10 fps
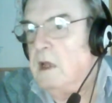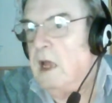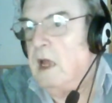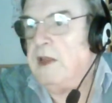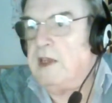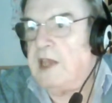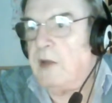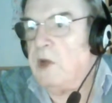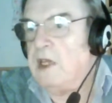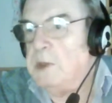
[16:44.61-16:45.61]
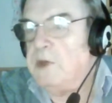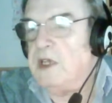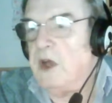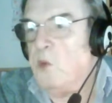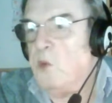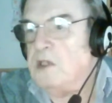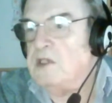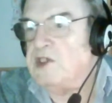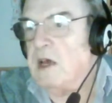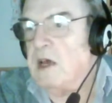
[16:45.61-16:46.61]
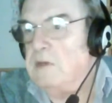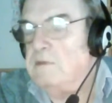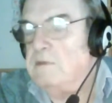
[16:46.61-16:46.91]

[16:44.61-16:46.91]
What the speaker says: And in that way, you've only got 1 sub.